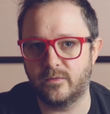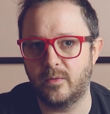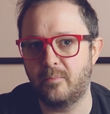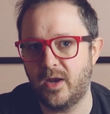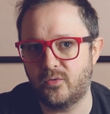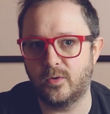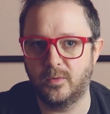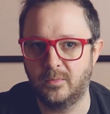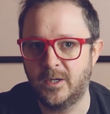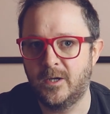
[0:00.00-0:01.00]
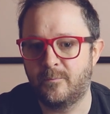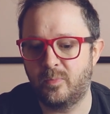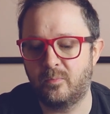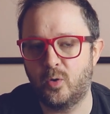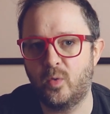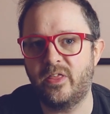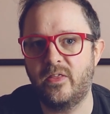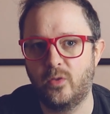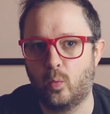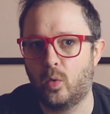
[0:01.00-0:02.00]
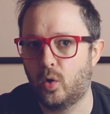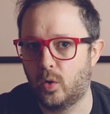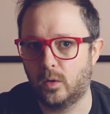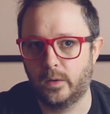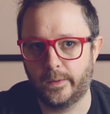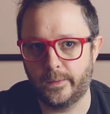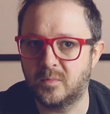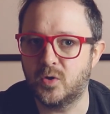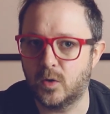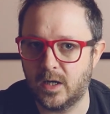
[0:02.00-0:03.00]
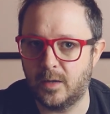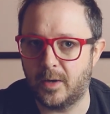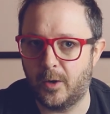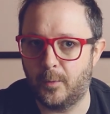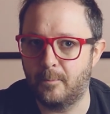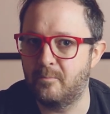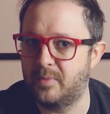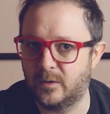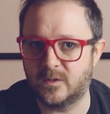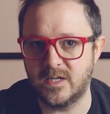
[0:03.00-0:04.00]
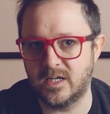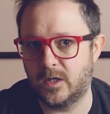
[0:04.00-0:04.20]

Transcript: of the bedroom, but within the wall. I'm talking about built-in